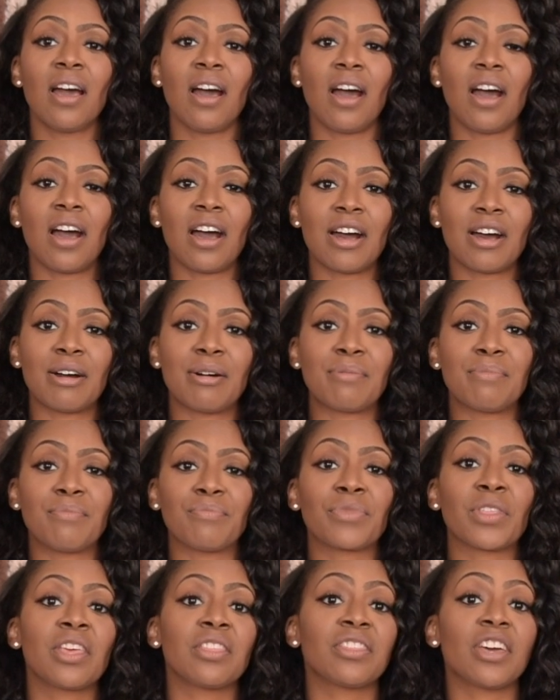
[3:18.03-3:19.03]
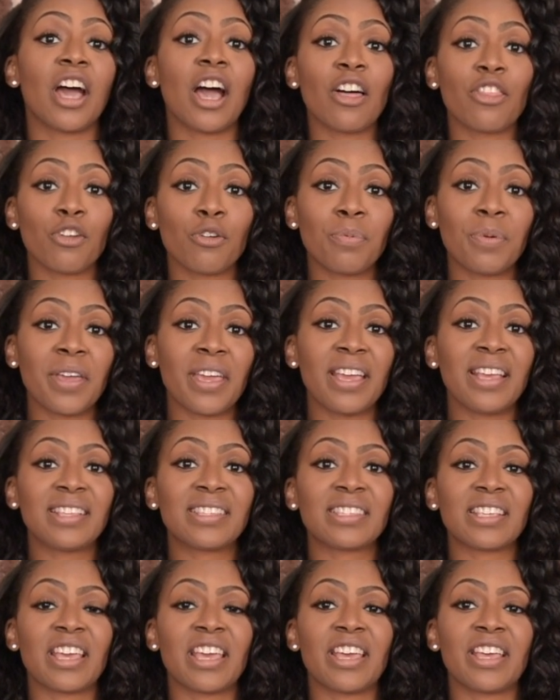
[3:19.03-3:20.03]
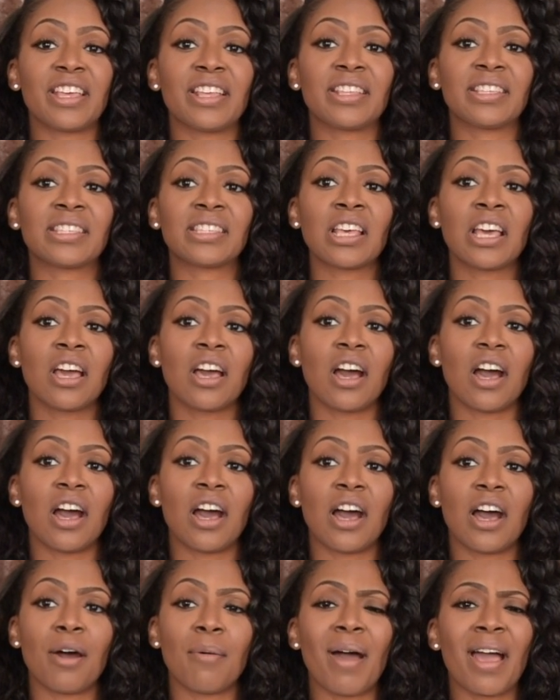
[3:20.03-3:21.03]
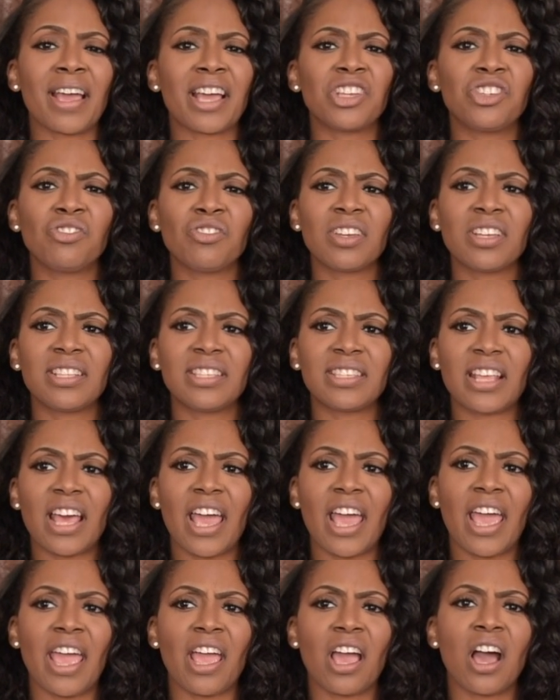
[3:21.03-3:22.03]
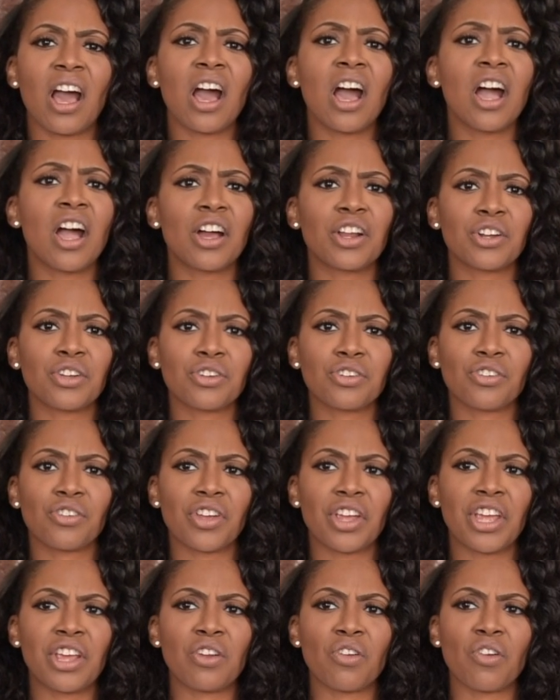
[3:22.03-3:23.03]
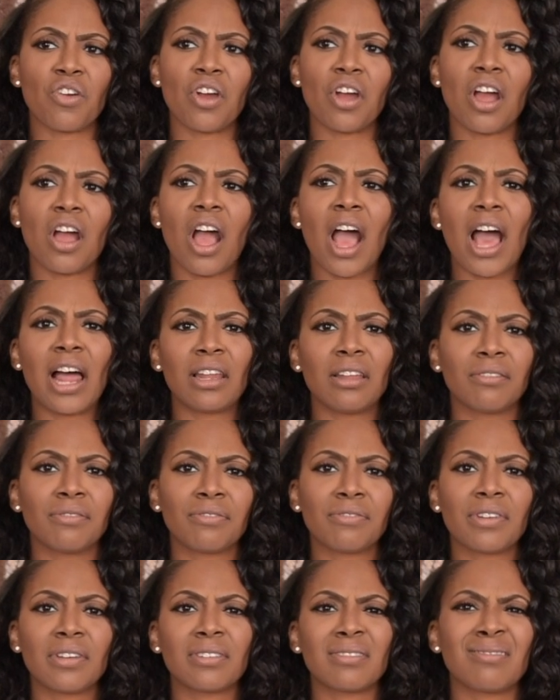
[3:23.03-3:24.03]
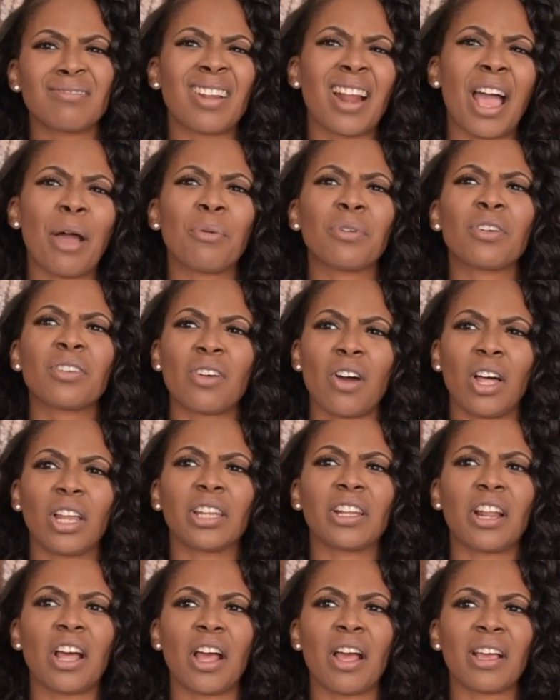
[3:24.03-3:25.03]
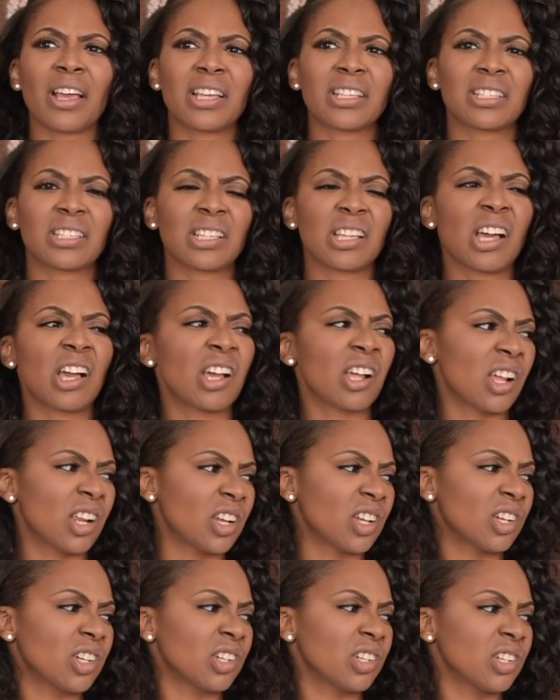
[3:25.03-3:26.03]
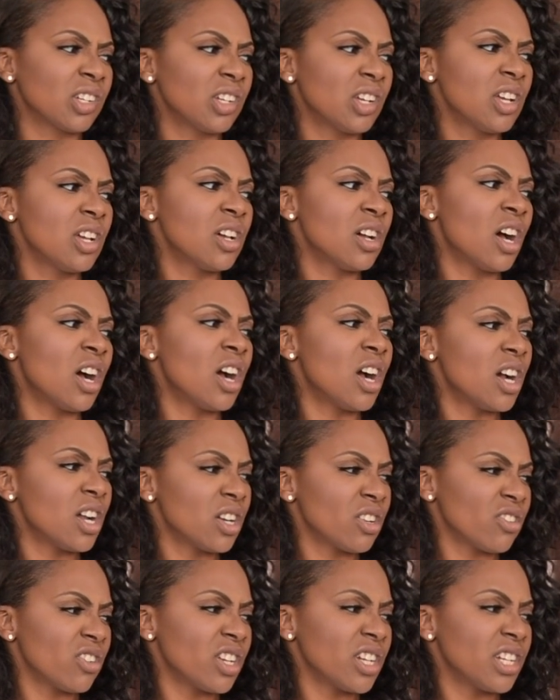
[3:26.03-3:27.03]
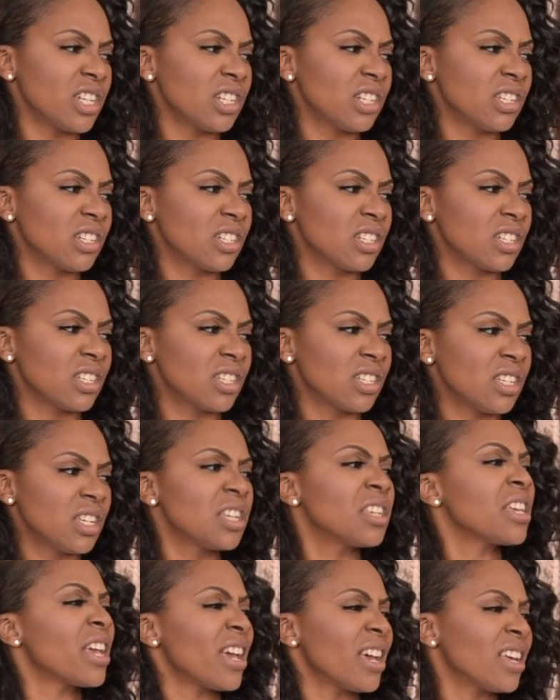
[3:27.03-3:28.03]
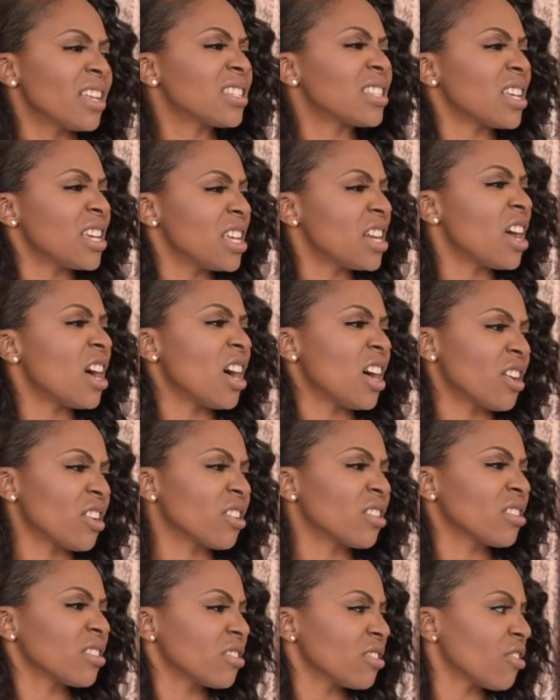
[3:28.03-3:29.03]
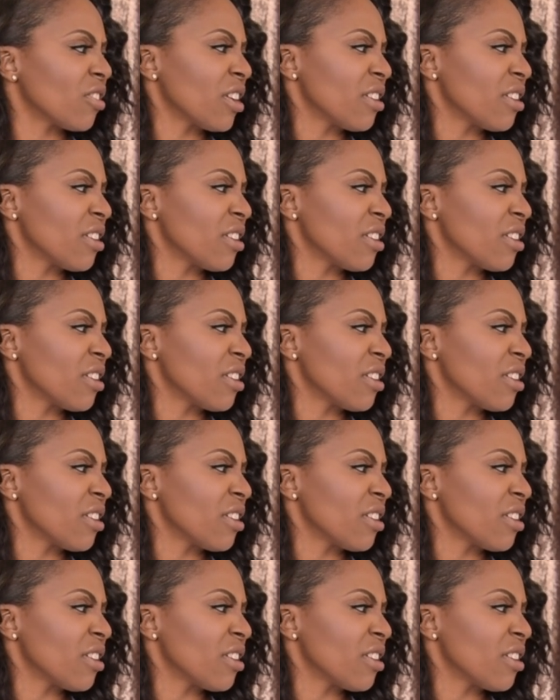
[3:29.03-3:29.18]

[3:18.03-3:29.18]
The other piece is, I guess you could say a hunter green or an olive. I would call it, I guess, a hunter. A hunter green? Yeah, that's in a hunter green.